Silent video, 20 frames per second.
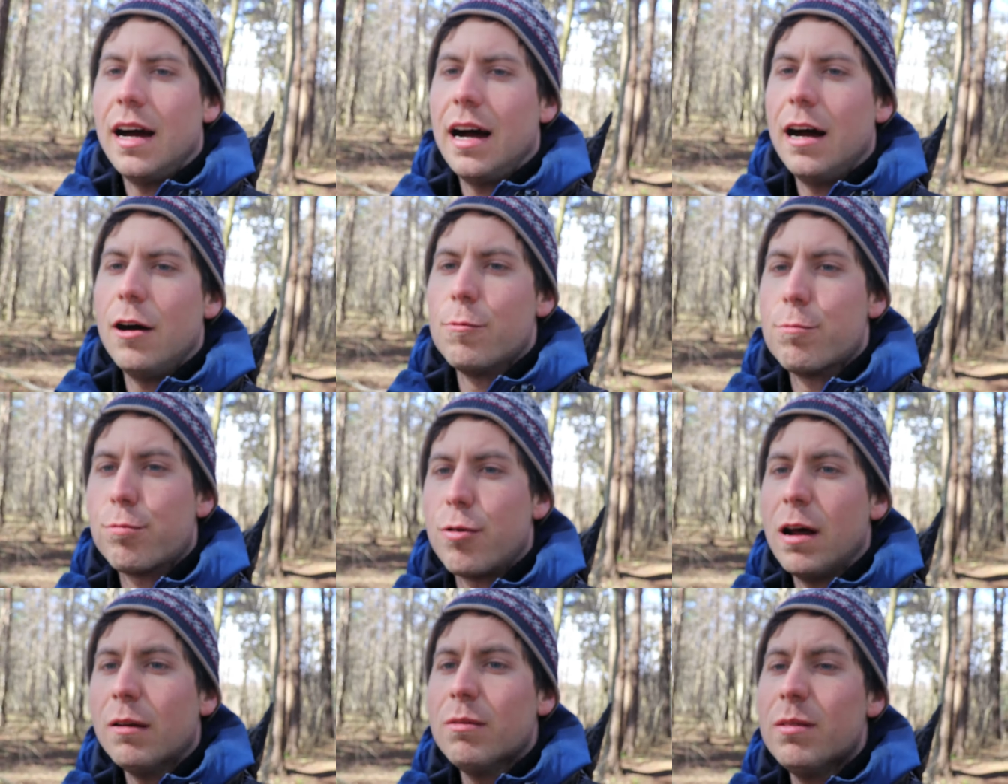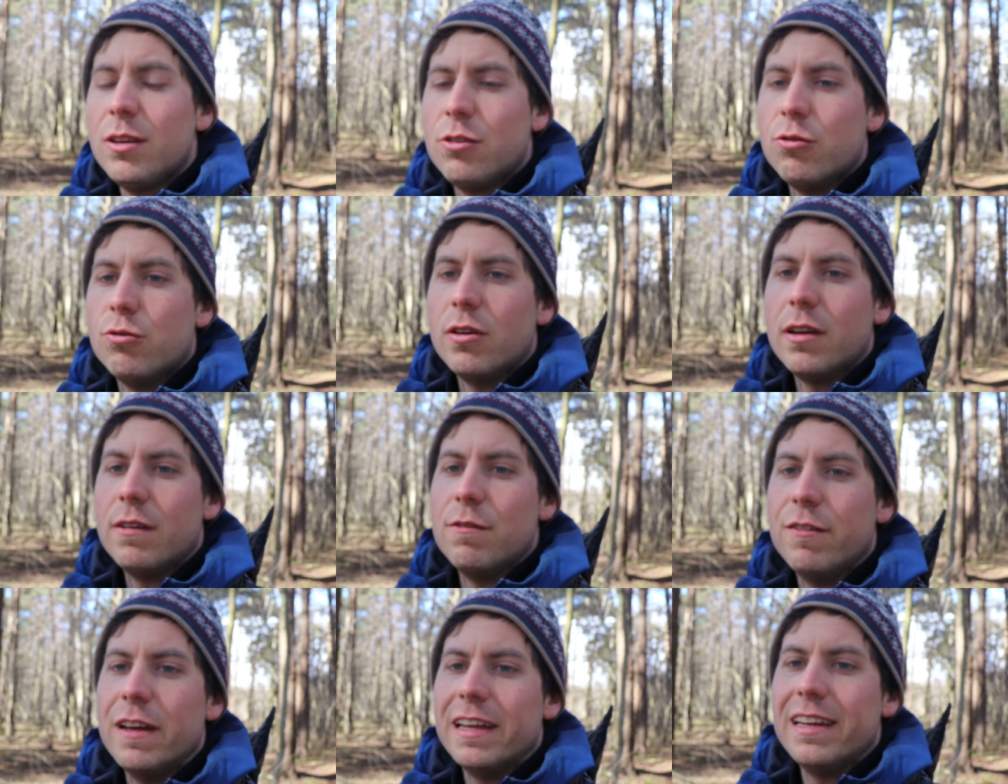I'll probably do
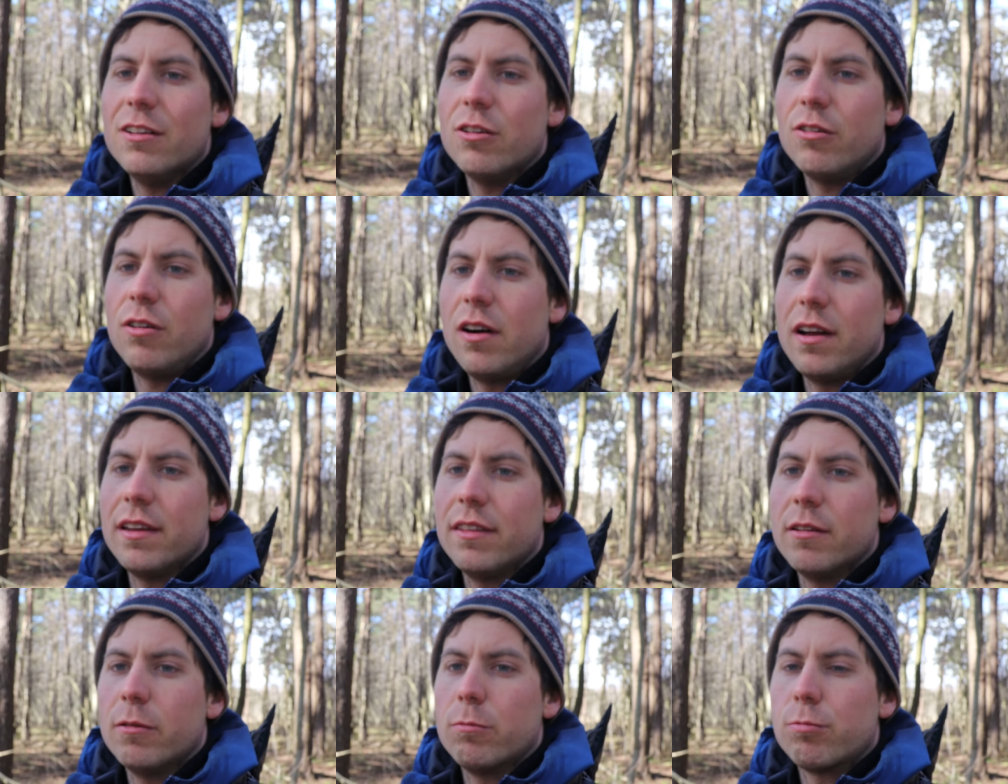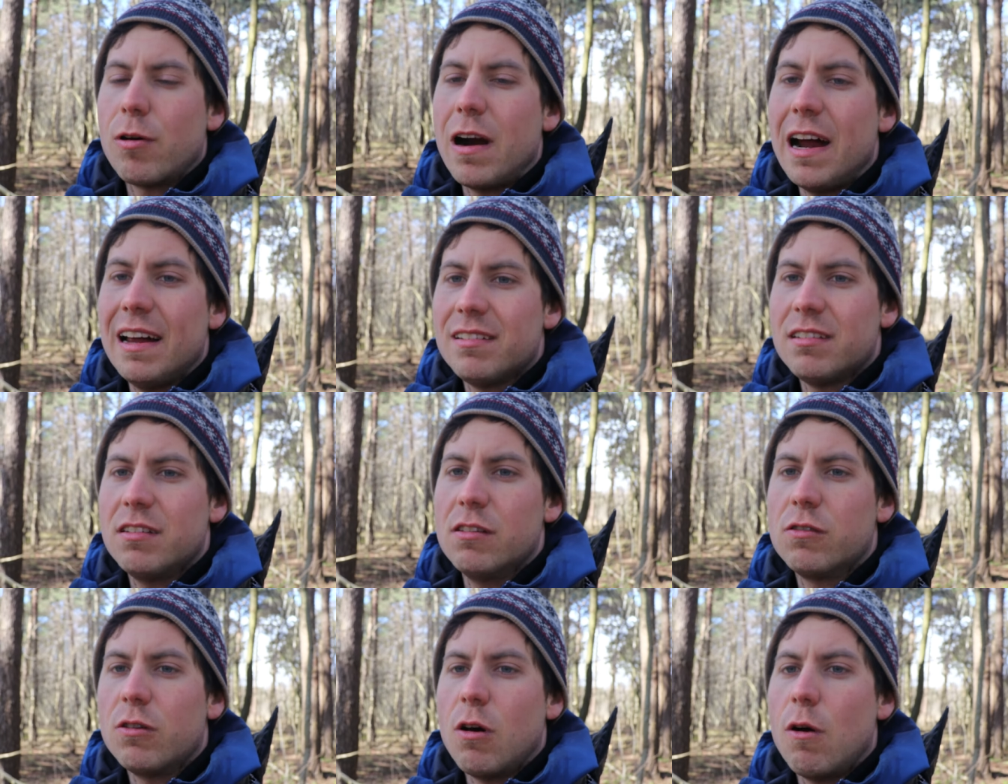a video on the
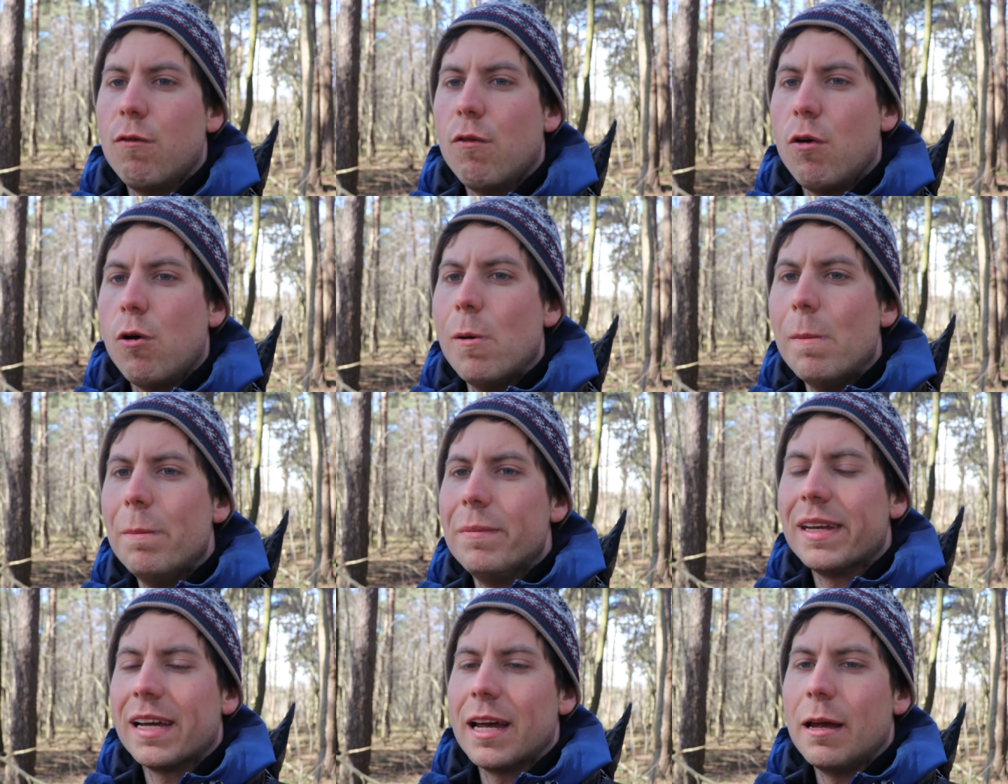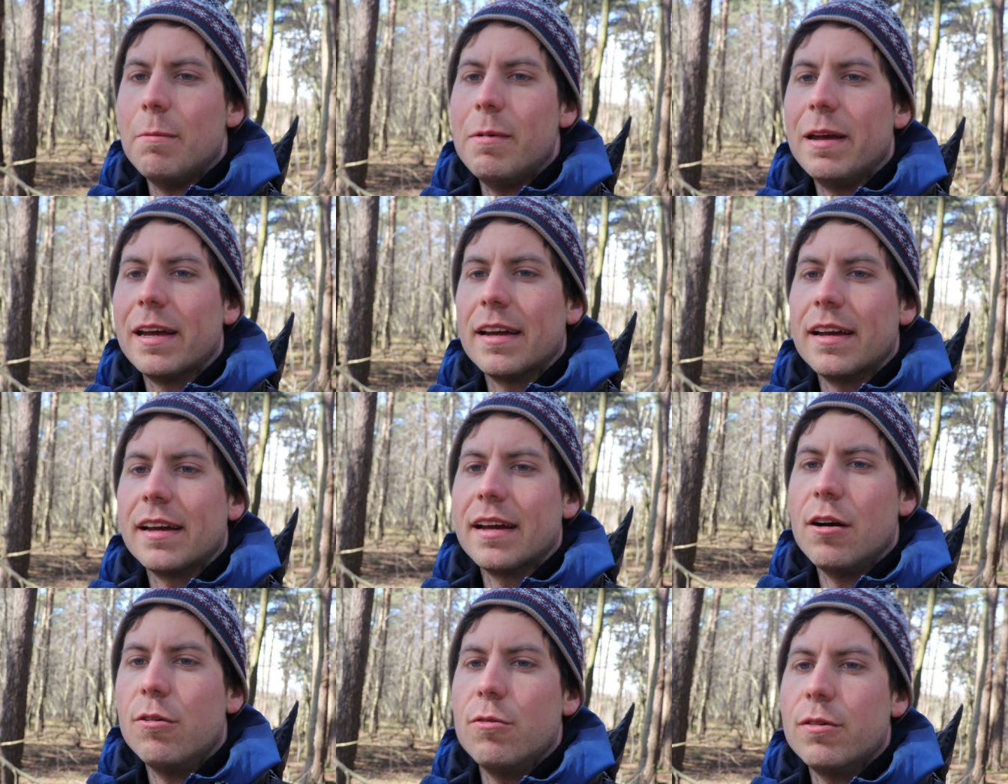process of opening a
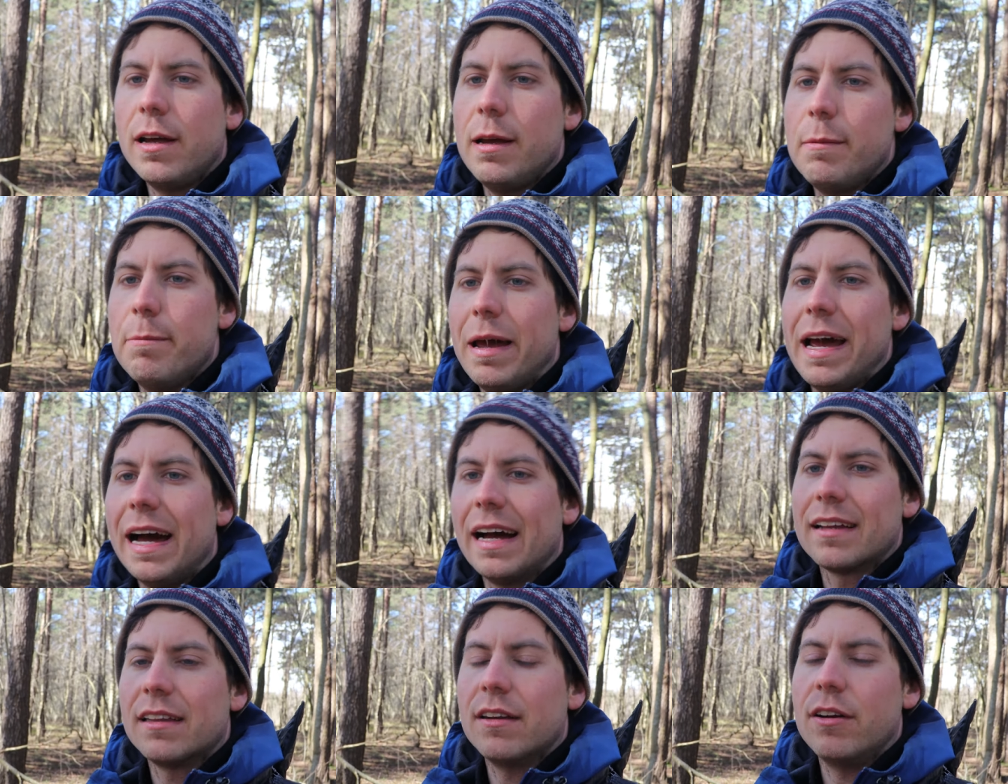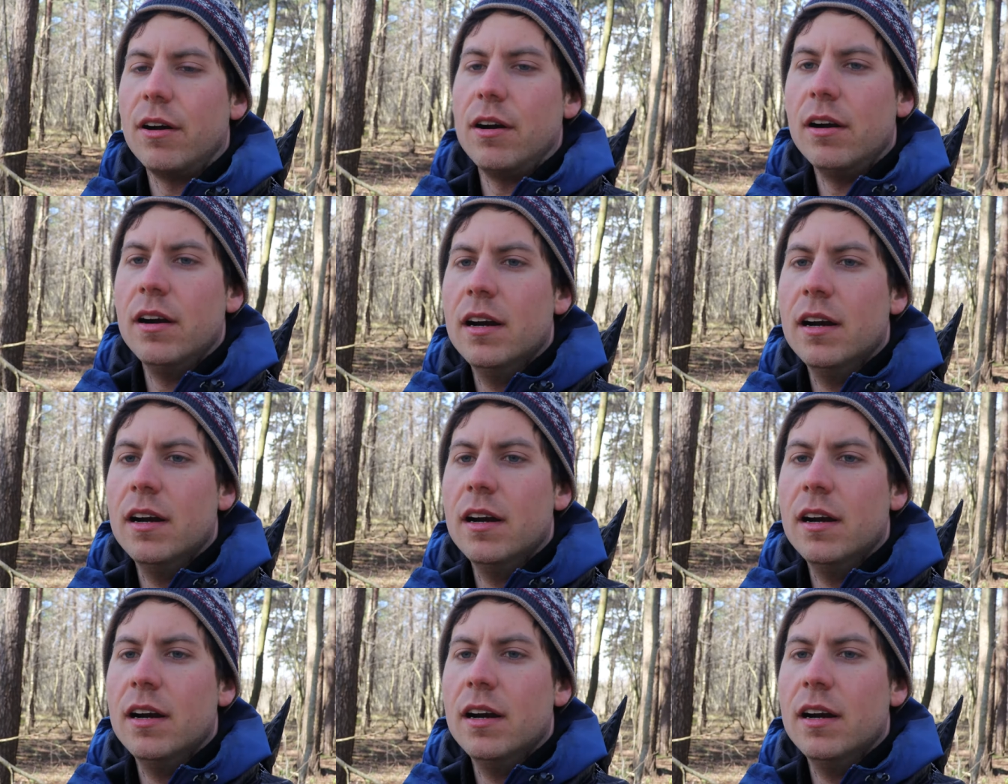bank account when I'm back there.